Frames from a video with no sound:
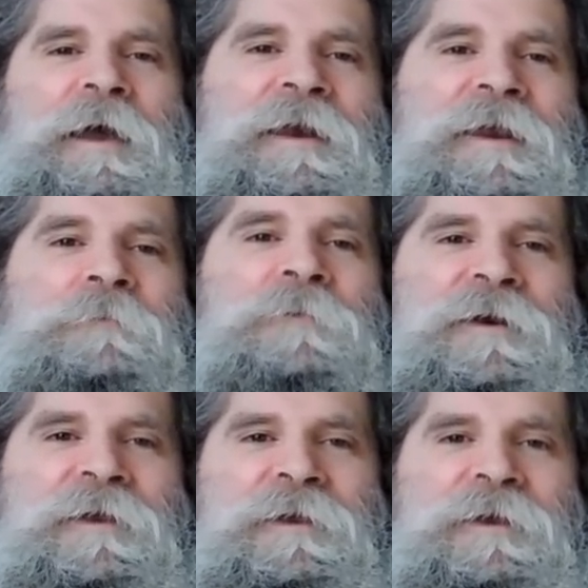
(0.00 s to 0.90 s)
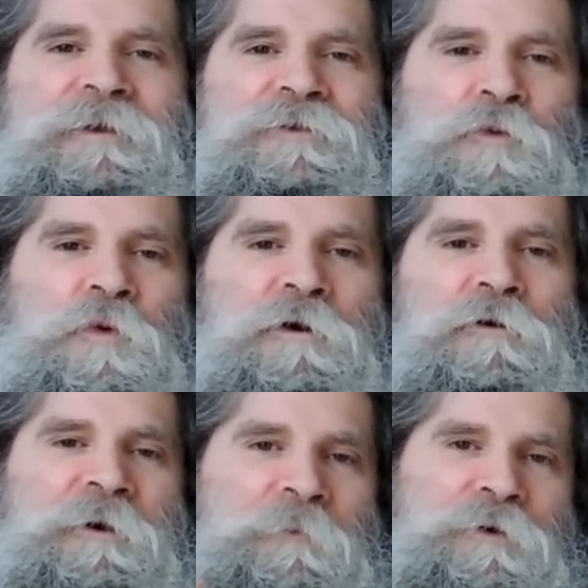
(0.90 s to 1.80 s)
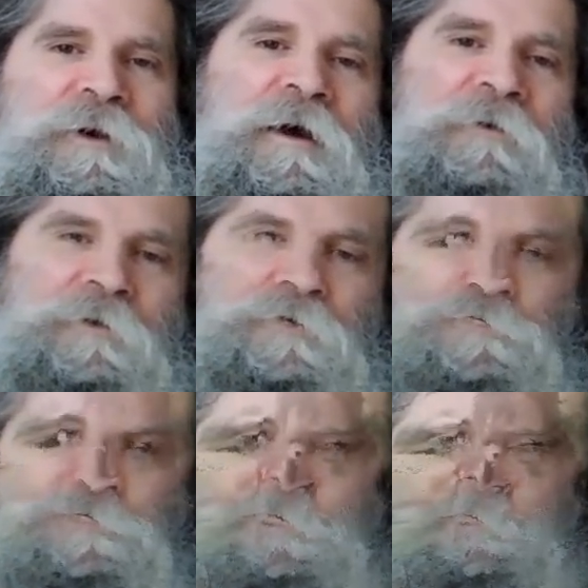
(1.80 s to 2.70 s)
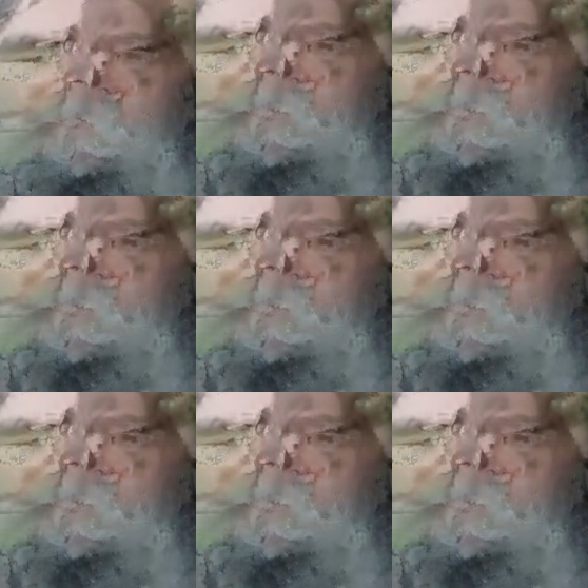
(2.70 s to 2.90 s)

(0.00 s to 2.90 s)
Anybody in the world can put out a YouTube